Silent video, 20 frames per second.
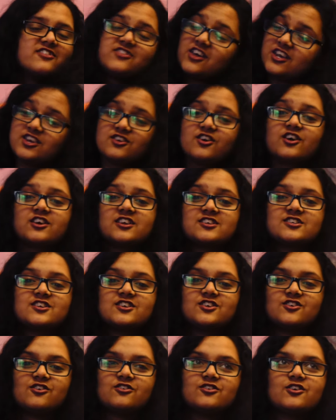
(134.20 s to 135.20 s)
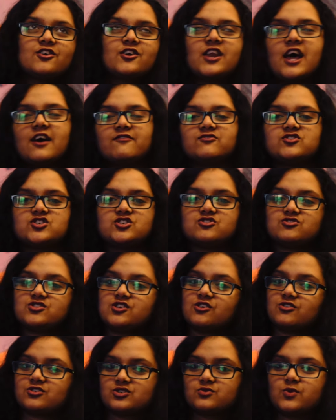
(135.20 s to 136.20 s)
Then you're gonna have to
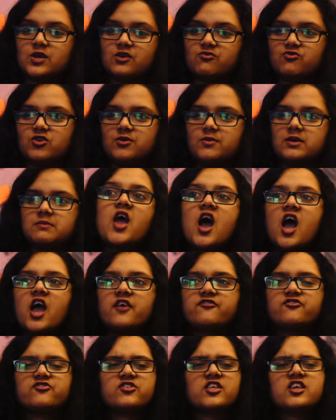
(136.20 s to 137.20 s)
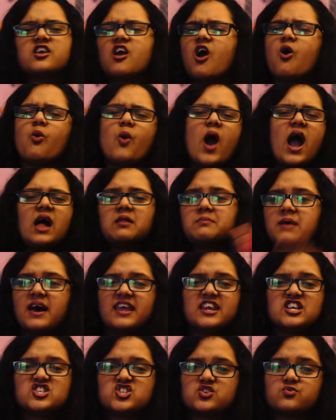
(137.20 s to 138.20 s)
choose the ensuite room. If you think, oh, I'll
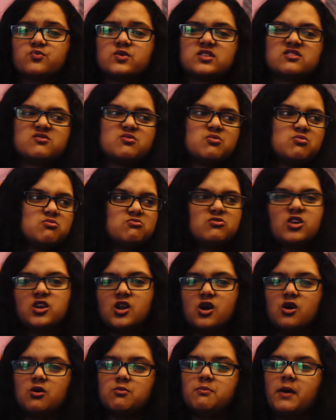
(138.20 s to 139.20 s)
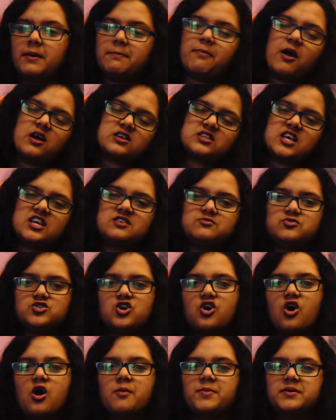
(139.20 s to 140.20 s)
manage it with, you know, my part-time
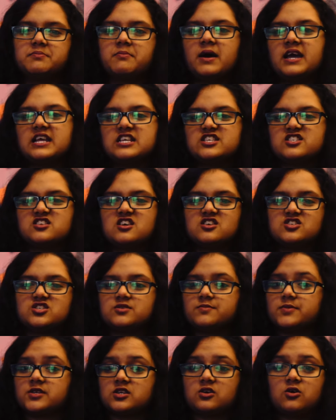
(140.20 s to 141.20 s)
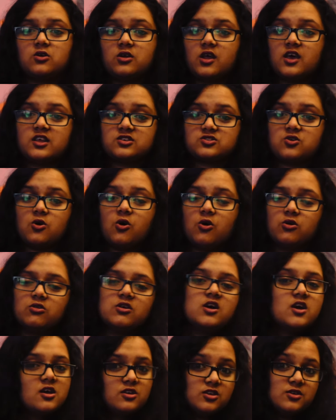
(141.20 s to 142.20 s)
job and my internship and
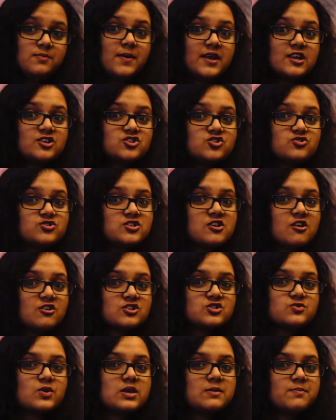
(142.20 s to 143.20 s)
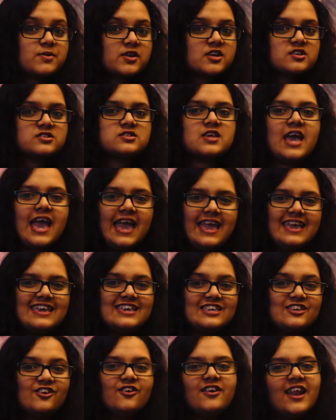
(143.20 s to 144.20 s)
all, you better choose the ensuite because,
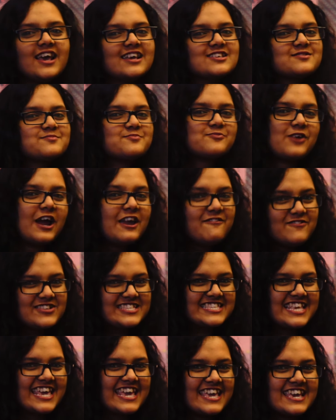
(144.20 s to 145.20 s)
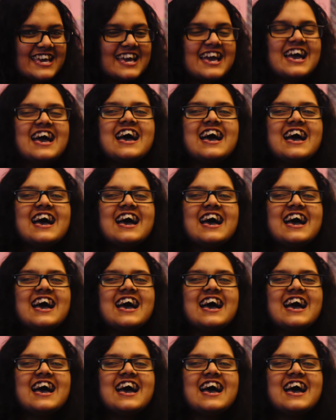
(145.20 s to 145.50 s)
hey, you have some privacy.